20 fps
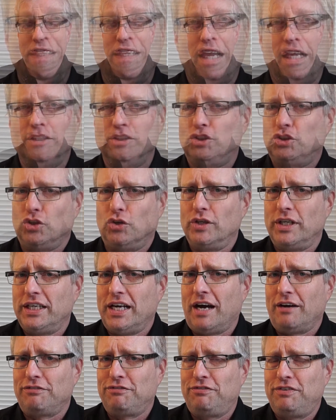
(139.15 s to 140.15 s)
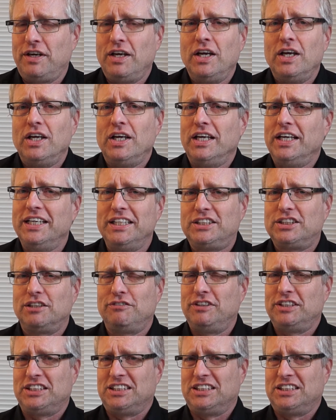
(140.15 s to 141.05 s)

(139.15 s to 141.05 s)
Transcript: and sure enough, each of his